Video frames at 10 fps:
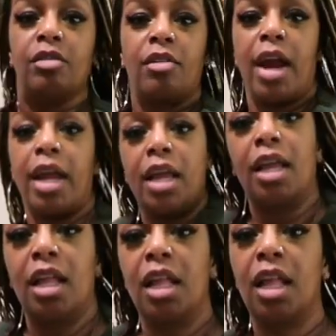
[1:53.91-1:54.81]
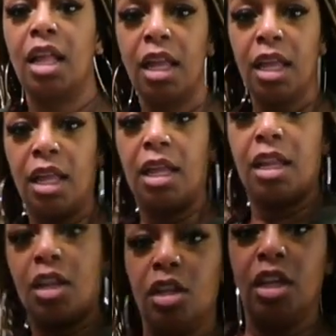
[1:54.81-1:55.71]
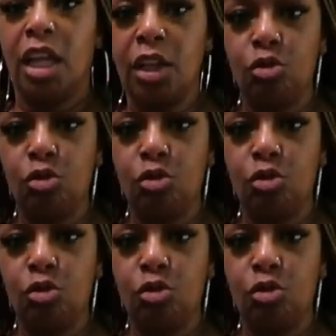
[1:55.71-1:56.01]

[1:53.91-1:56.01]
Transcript: Right? And